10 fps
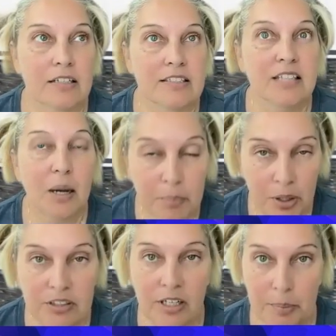
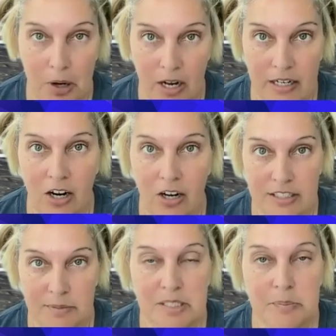stumbled upon
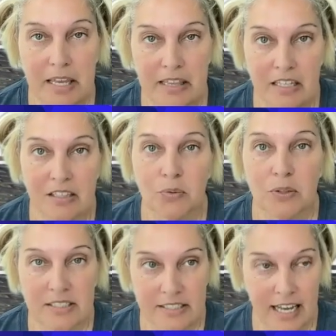Artemis bathing in the
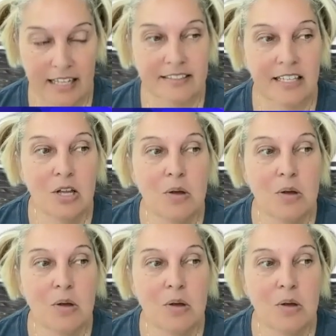woods, yes,